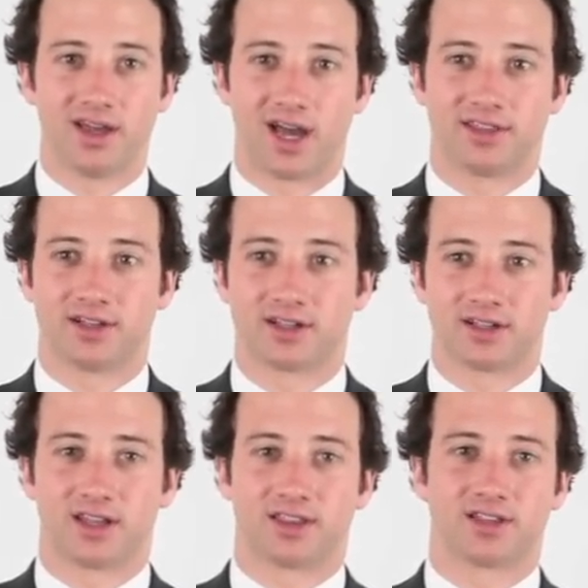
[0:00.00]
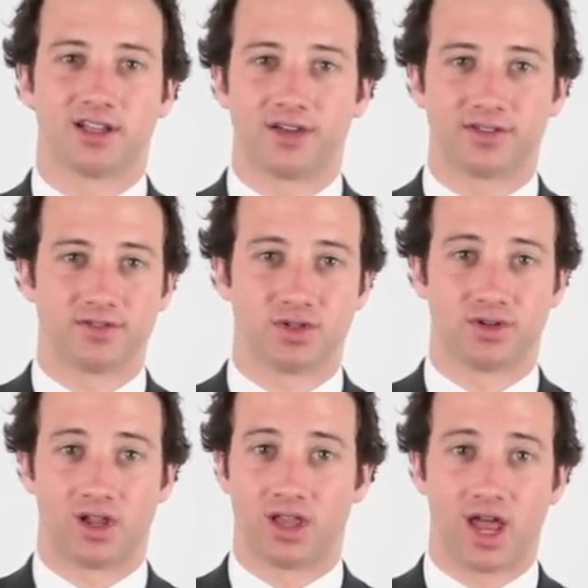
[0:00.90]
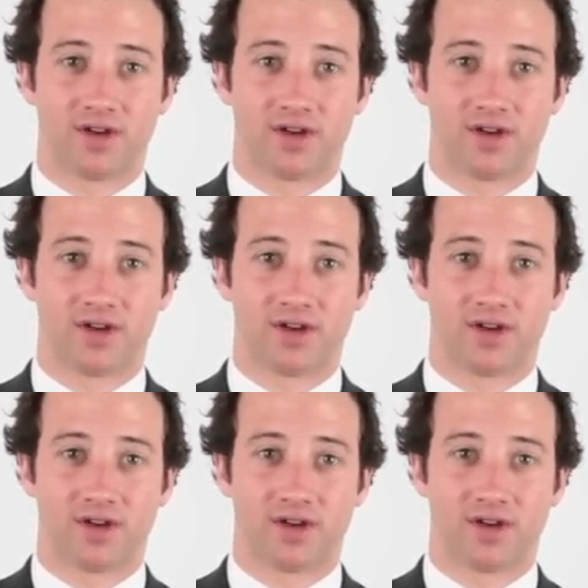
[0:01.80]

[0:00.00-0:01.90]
I think the life gives you a lot